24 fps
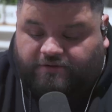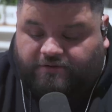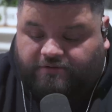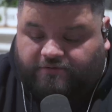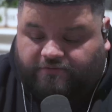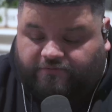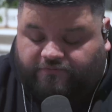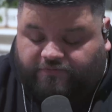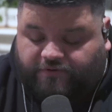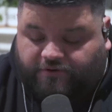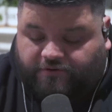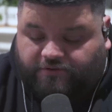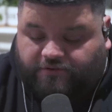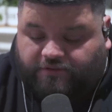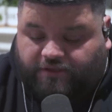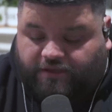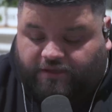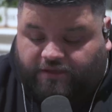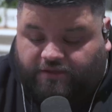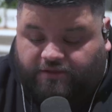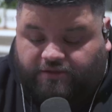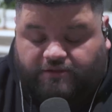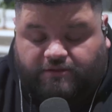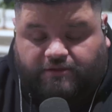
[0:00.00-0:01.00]
felt
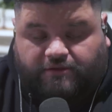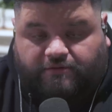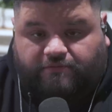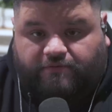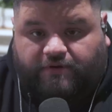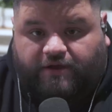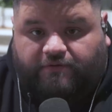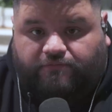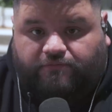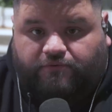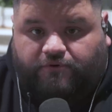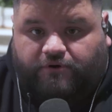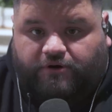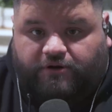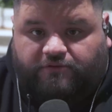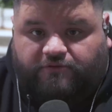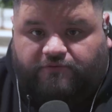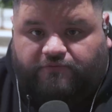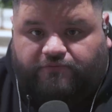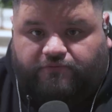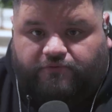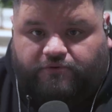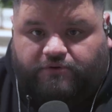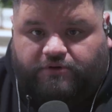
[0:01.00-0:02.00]
that have worked
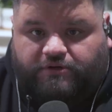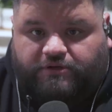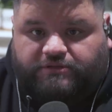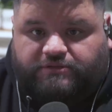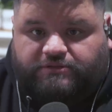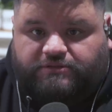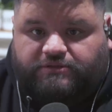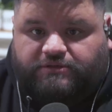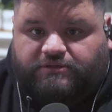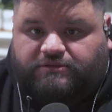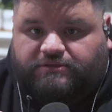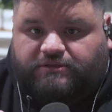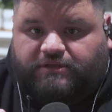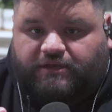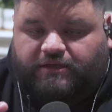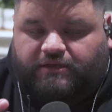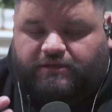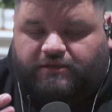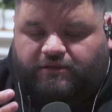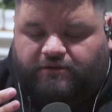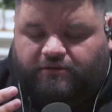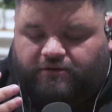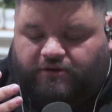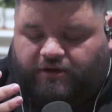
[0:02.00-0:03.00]
for us is like
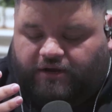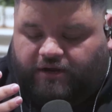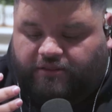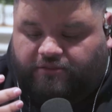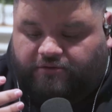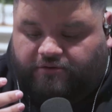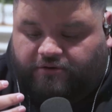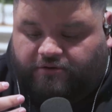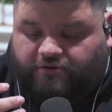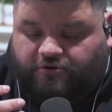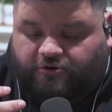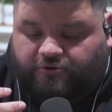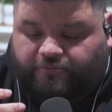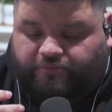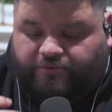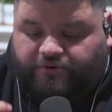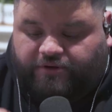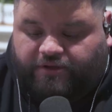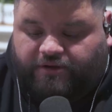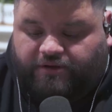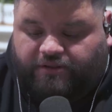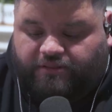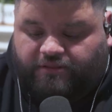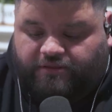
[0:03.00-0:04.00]
either
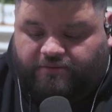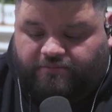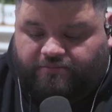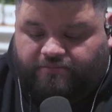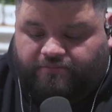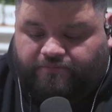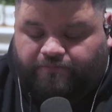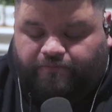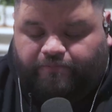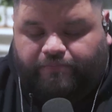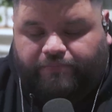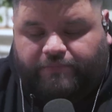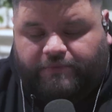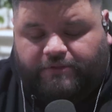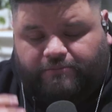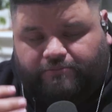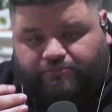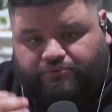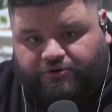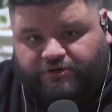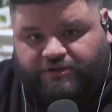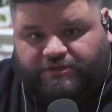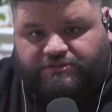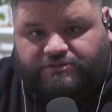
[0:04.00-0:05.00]
incorporating them
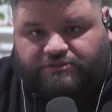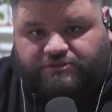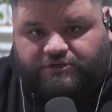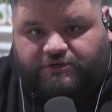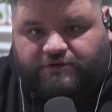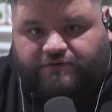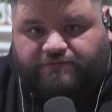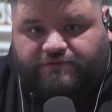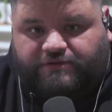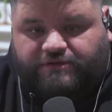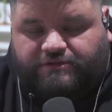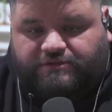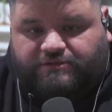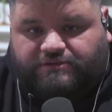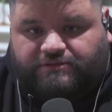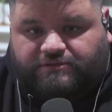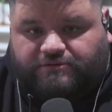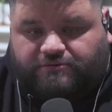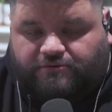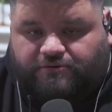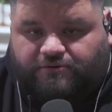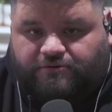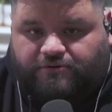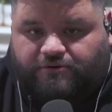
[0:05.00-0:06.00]
pre-service
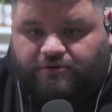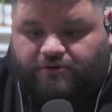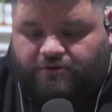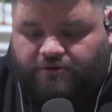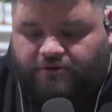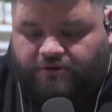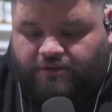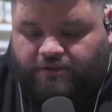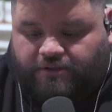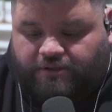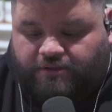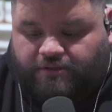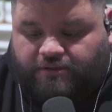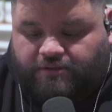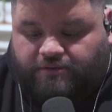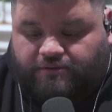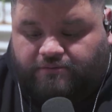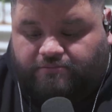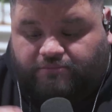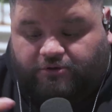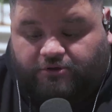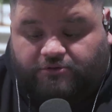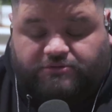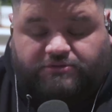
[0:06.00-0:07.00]
or
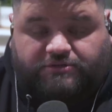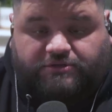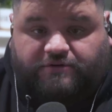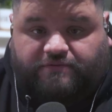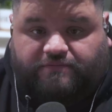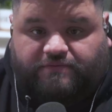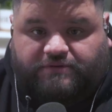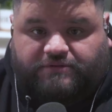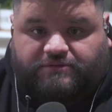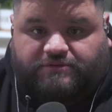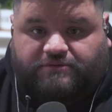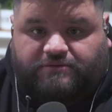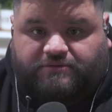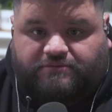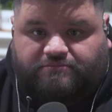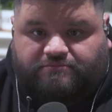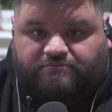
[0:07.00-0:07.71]
post-service.